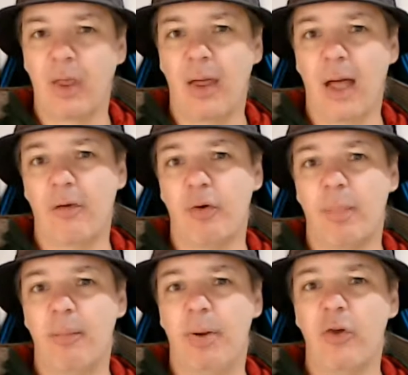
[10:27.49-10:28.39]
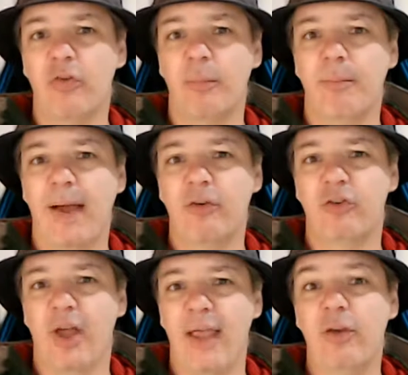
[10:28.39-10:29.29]
Got my
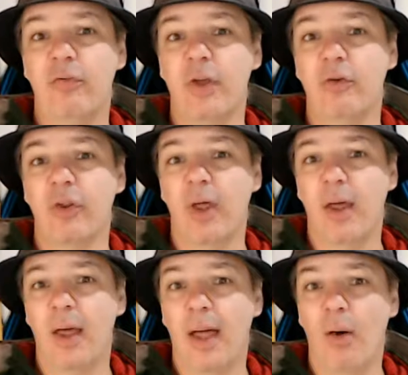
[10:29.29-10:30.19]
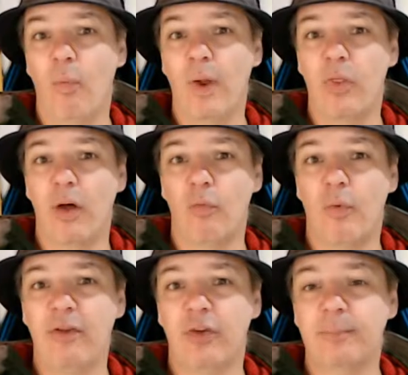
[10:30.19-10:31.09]
post-match interviews with
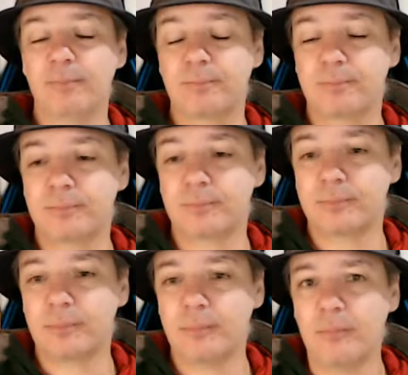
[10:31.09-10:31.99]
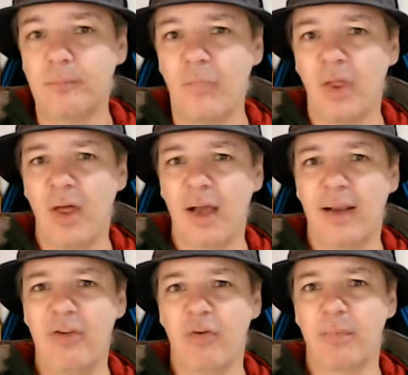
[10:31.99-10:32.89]
Razor,
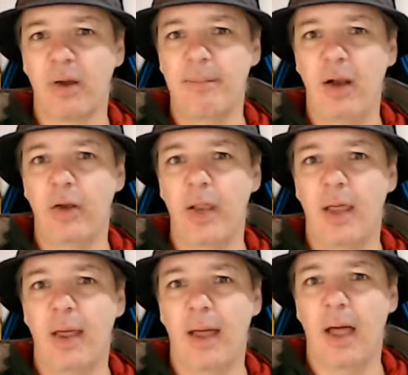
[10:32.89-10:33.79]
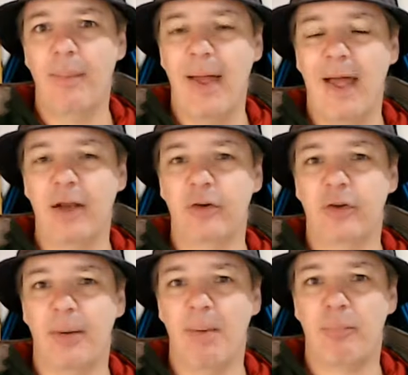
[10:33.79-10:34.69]
Clayton McMillan,
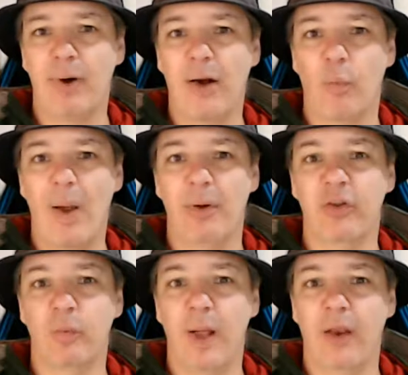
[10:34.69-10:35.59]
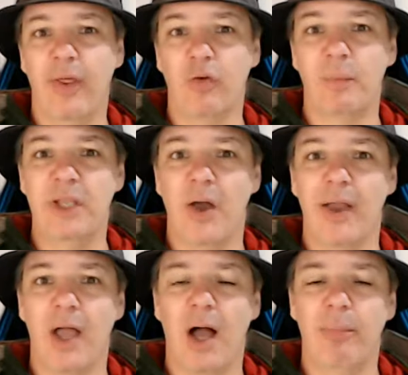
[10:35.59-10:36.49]
and Brad Webber as well, and those will be
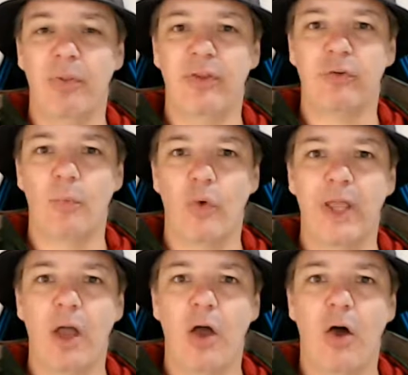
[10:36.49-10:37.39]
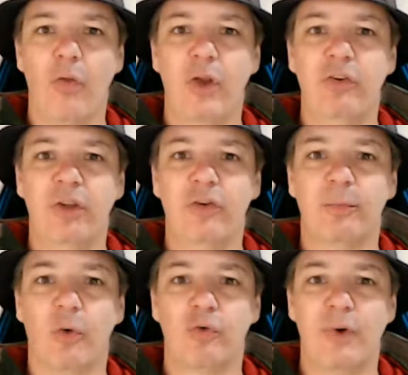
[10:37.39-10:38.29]
going up this morning on the New Zealand
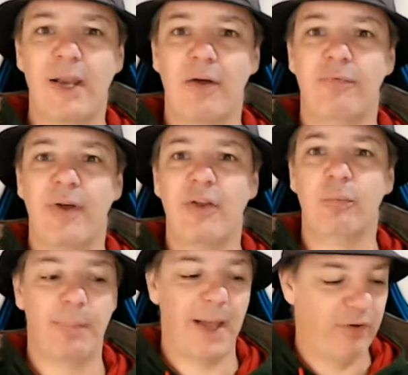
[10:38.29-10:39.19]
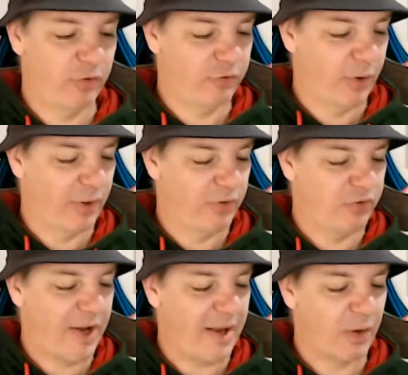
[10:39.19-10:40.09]
Sports Radio Facebook page, so
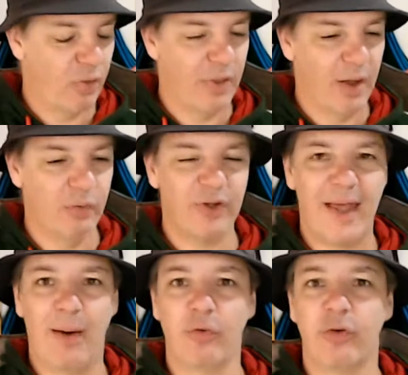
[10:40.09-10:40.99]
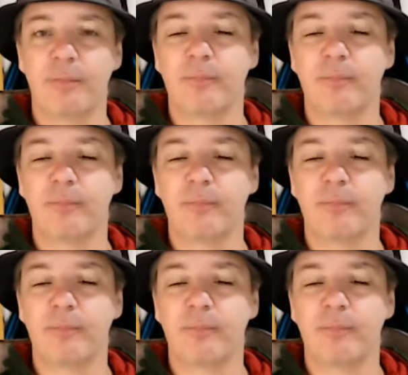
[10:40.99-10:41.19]
check those out.